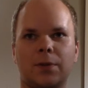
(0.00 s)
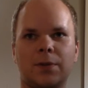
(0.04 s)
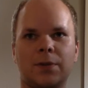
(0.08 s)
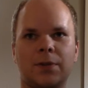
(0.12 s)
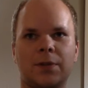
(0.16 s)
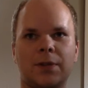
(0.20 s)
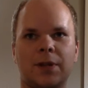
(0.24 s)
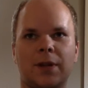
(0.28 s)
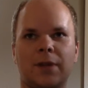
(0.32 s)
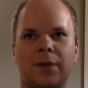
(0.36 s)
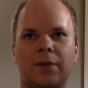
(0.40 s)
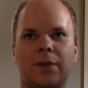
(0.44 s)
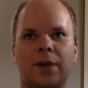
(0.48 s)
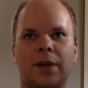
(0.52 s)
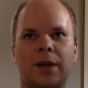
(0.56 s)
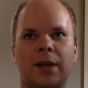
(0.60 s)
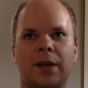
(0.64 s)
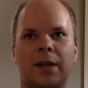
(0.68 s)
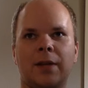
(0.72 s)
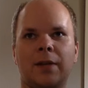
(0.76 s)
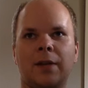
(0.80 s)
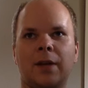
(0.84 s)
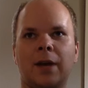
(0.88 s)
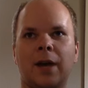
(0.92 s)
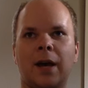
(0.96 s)
stuff on
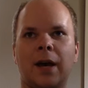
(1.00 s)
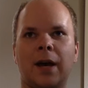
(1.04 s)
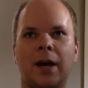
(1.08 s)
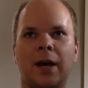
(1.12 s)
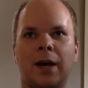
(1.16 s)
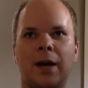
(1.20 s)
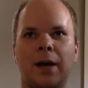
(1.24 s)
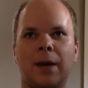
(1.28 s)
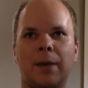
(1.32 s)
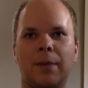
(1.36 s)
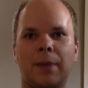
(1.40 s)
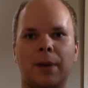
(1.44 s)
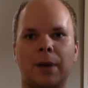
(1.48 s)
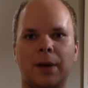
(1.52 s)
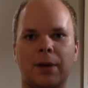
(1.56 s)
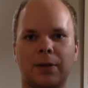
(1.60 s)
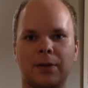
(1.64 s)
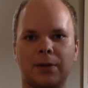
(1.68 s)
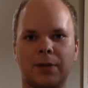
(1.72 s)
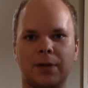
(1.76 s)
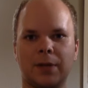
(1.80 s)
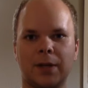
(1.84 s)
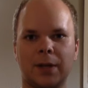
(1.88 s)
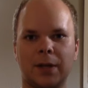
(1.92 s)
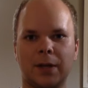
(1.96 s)
it uh,
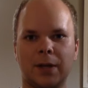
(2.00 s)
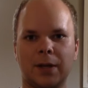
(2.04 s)
about